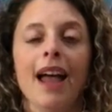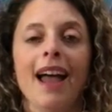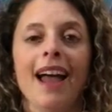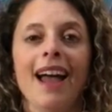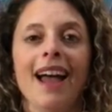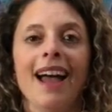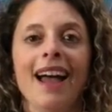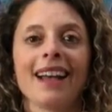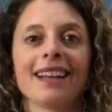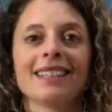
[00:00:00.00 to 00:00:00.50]

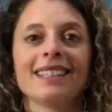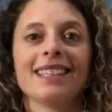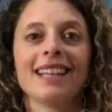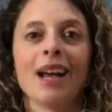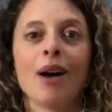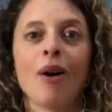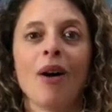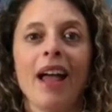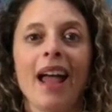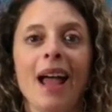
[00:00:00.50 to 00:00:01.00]

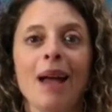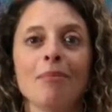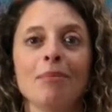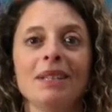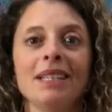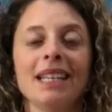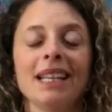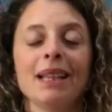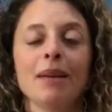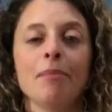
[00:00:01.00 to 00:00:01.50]
Exhale,
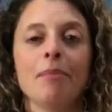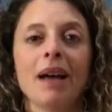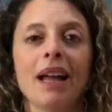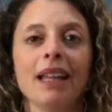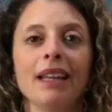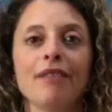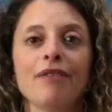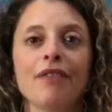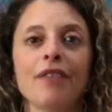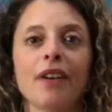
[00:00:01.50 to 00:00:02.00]
empty the
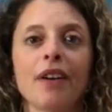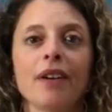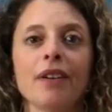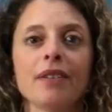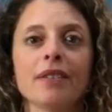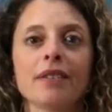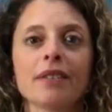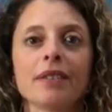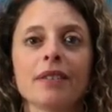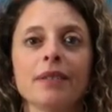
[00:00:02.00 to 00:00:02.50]
belly
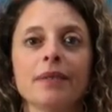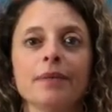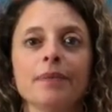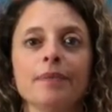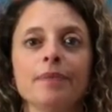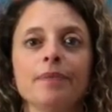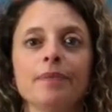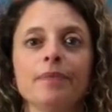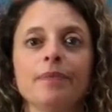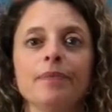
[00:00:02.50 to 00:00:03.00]
first,
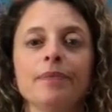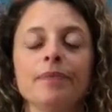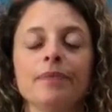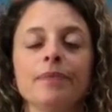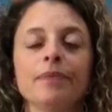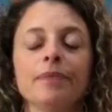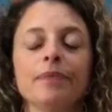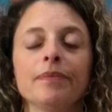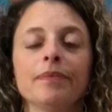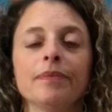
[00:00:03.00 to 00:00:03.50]

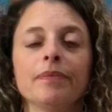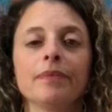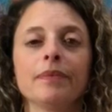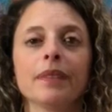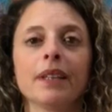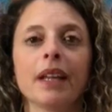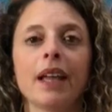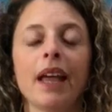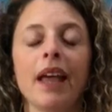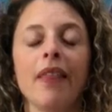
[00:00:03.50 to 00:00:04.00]

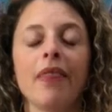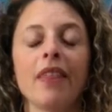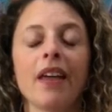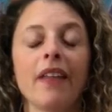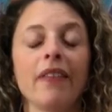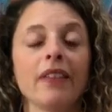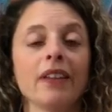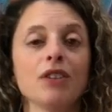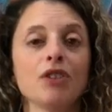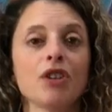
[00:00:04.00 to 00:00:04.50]
and
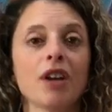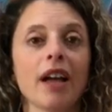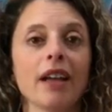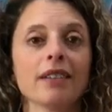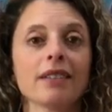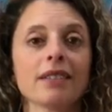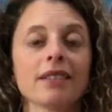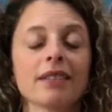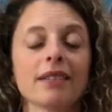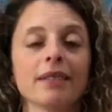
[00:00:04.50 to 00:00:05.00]
then the
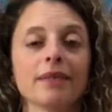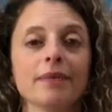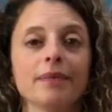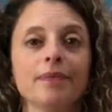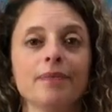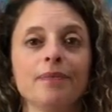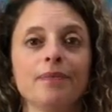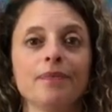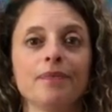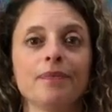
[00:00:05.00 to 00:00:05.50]
chest.
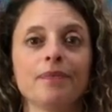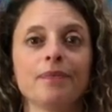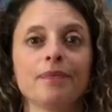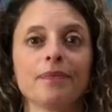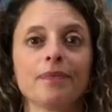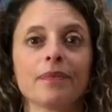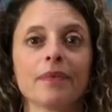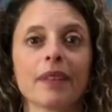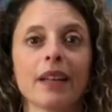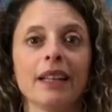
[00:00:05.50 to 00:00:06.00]

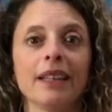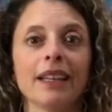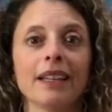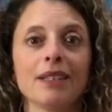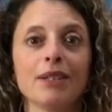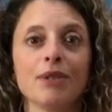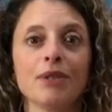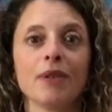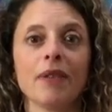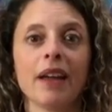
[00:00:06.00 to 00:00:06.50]
And
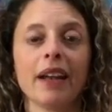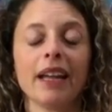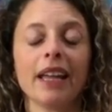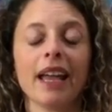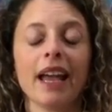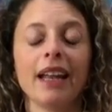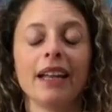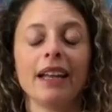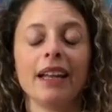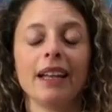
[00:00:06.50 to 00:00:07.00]
let's do that
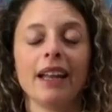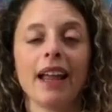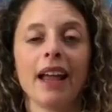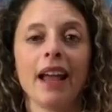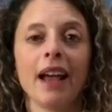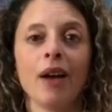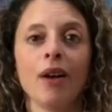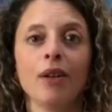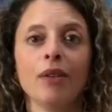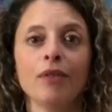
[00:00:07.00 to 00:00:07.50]
again.
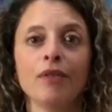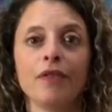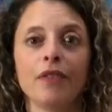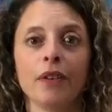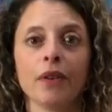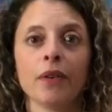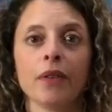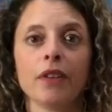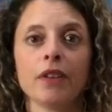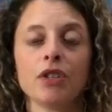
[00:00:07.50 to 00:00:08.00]
Inhale,
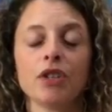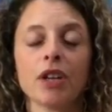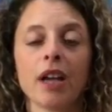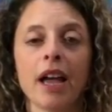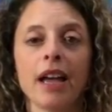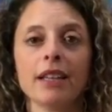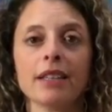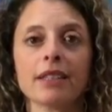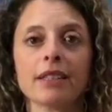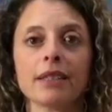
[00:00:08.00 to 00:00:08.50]
fill the
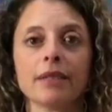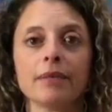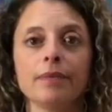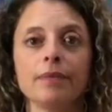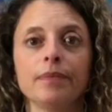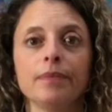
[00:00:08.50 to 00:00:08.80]
chest.